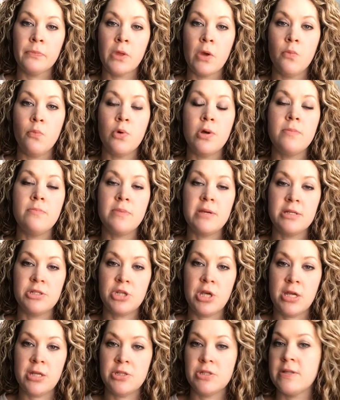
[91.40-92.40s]
one big
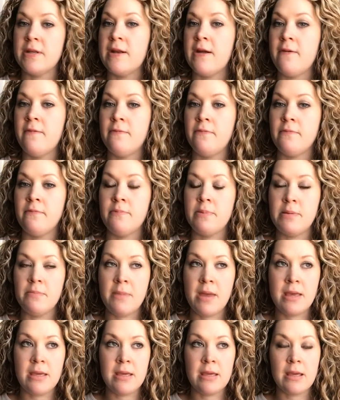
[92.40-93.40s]
change that I've been
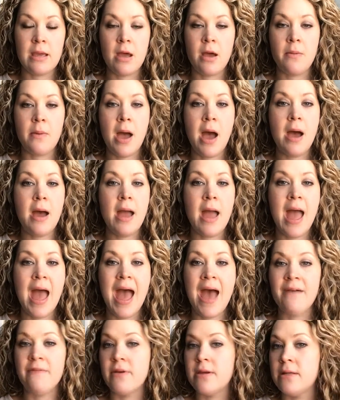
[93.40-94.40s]
making. I
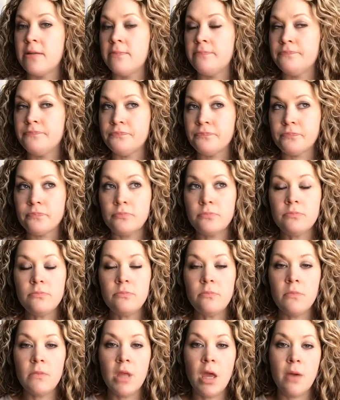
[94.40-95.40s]
haven't
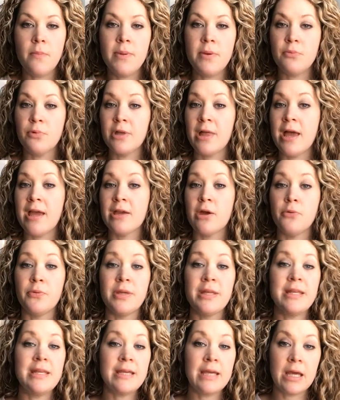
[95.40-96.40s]
been relying on
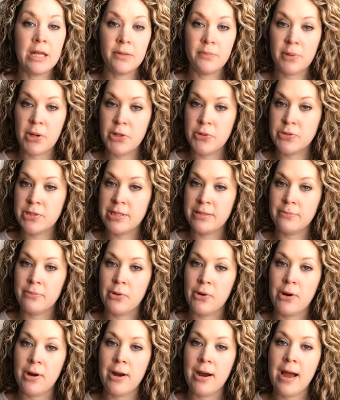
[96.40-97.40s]
any kind of protein
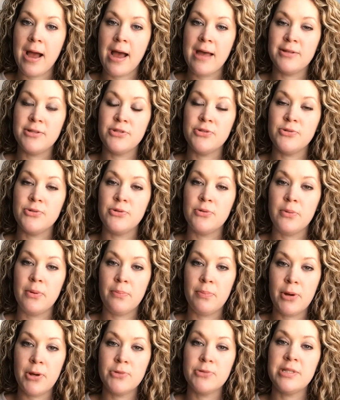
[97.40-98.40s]
bar. I do a
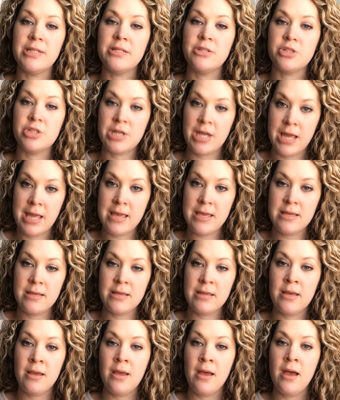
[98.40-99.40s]
protein
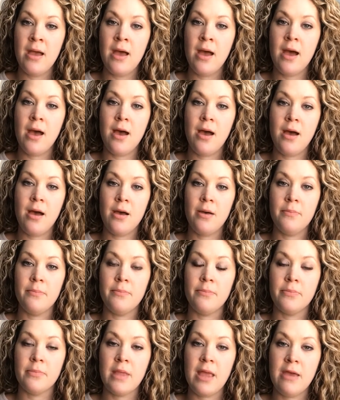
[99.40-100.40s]
shake
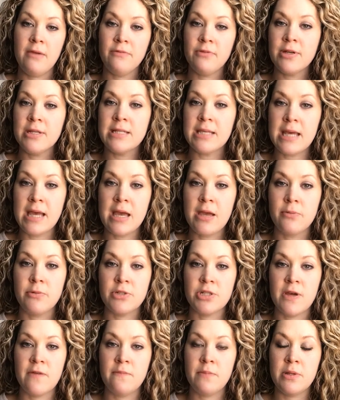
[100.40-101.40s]
every day,
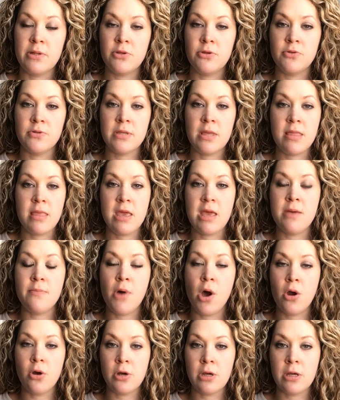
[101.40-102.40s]
which I've been using the
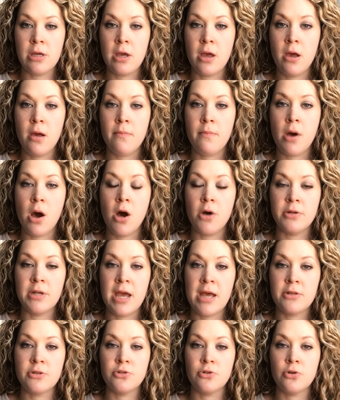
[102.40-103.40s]
MRM all
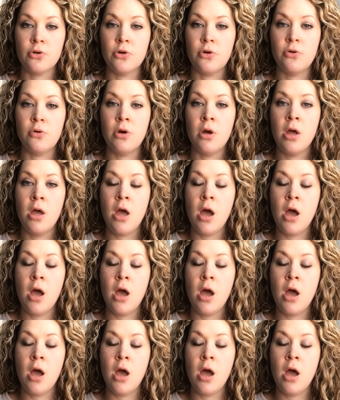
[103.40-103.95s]
natural